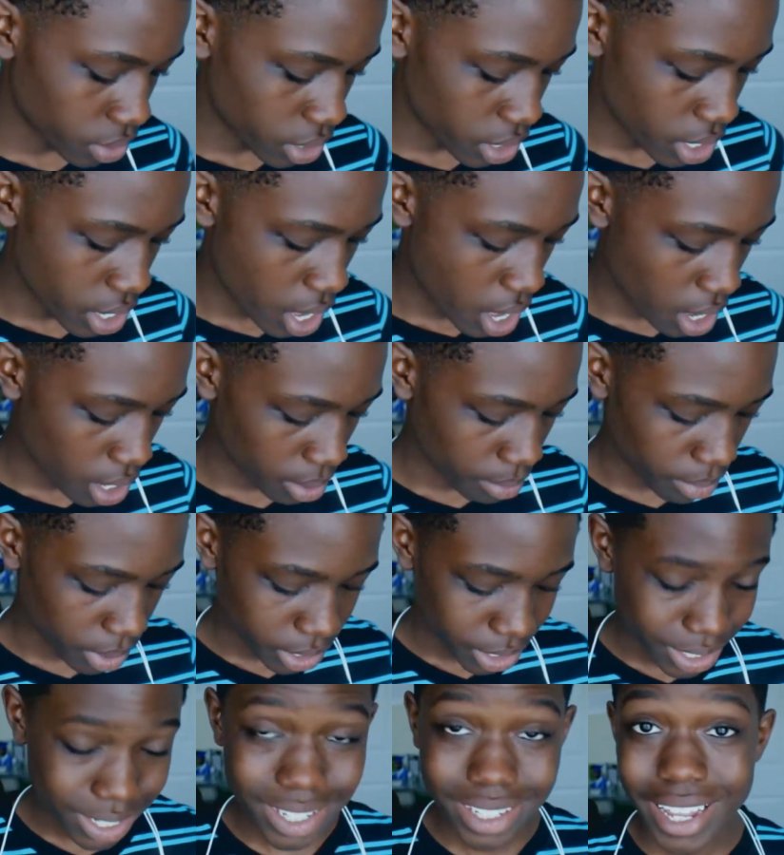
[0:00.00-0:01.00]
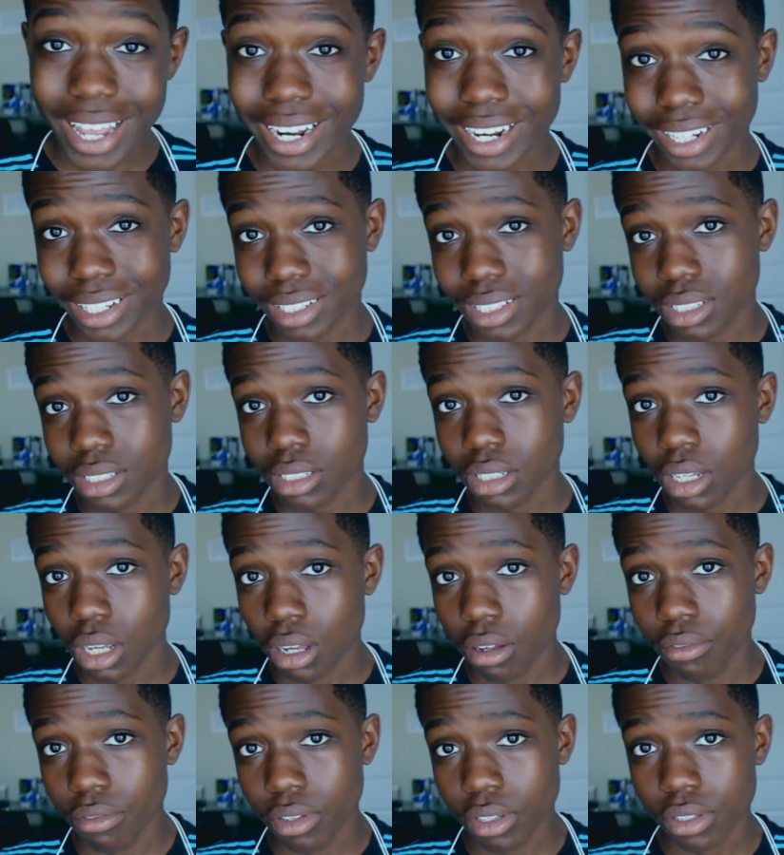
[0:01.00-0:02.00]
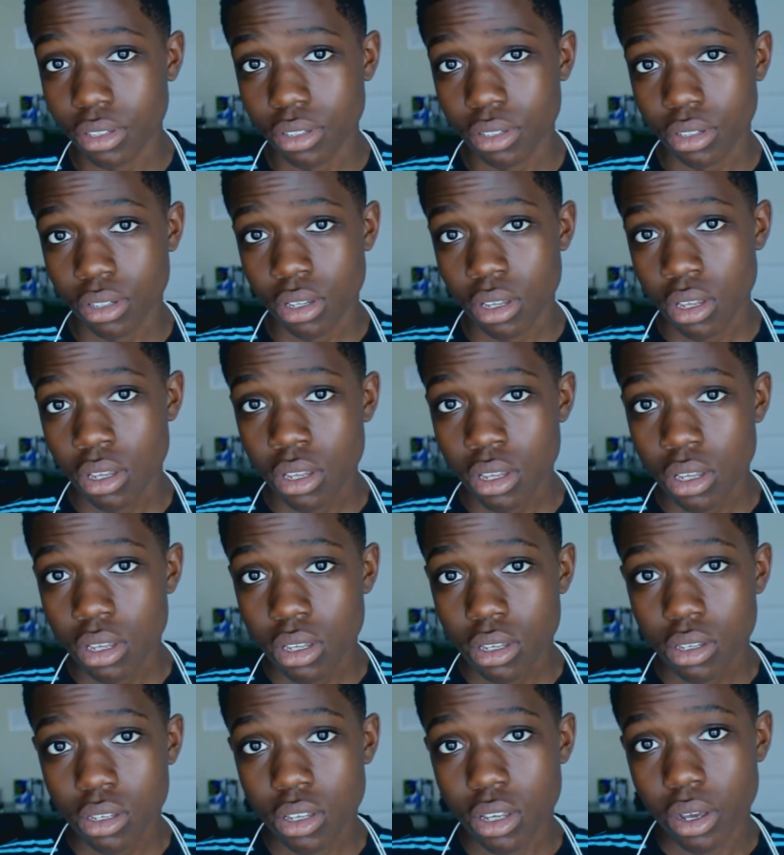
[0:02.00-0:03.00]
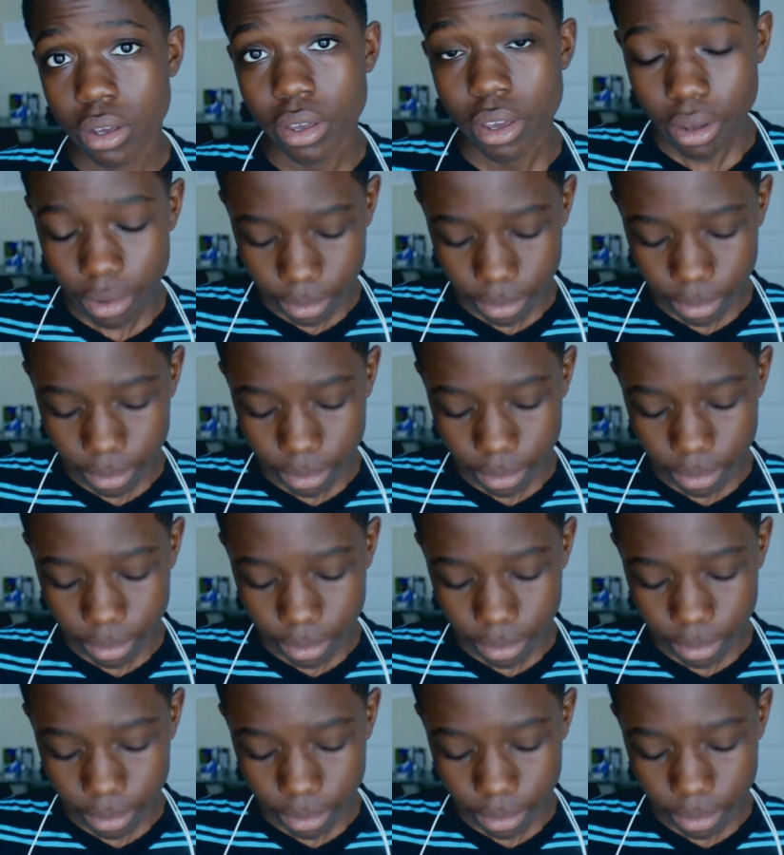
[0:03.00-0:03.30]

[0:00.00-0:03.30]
the aesthetics of this yo-yo.